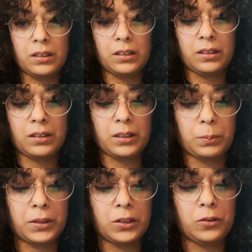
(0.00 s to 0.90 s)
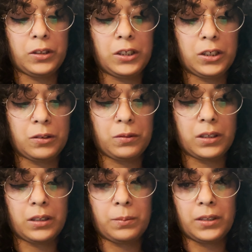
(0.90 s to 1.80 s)
the substitute teacher
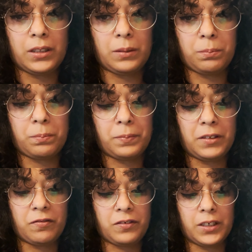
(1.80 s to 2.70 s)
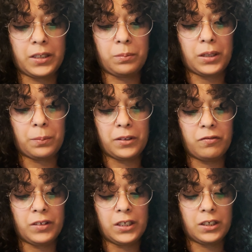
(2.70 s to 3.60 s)
would come in and fucking pop in
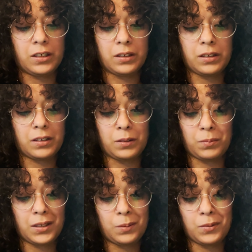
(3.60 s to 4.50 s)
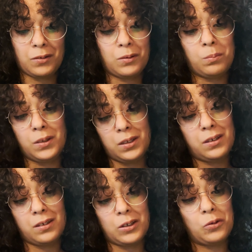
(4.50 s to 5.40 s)
a VHS. Sometimes it would be